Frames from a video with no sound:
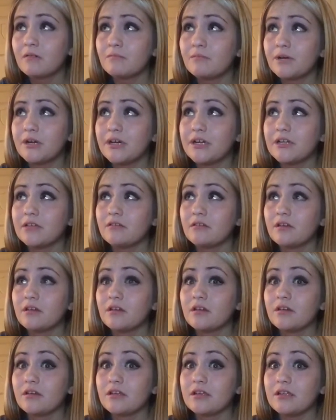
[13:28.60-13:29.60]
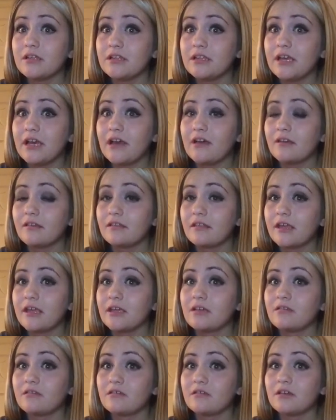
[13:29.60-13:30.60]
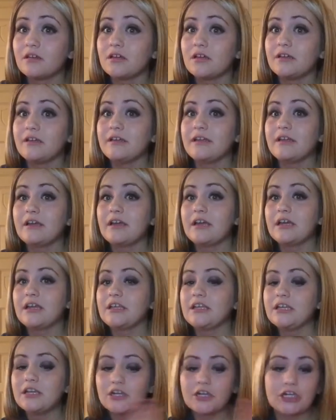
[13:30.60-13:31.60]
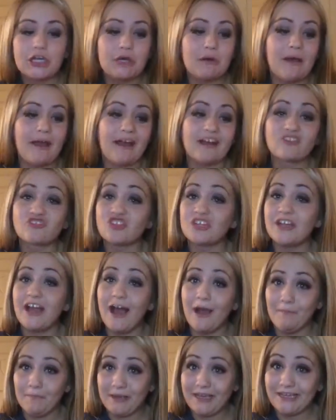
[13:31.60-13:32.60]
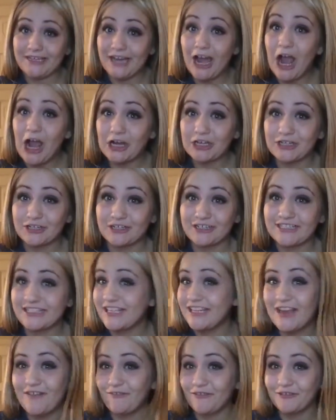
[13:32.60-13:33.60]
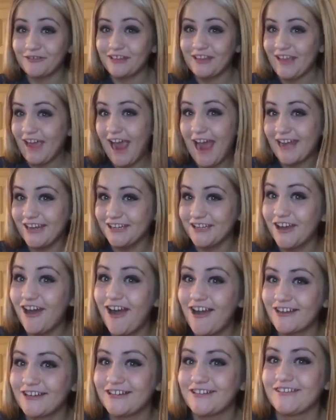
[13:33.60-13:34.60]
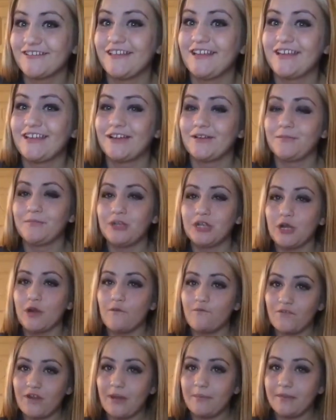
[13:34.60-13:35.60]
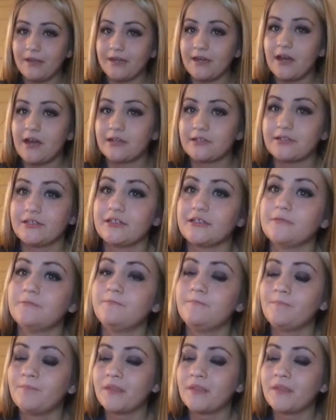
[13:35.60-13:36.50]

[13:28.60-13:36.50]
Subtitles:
But yeah, like a year ago, I actually got me a doctor, because I never really had a doctor, like a, you know, family doctor.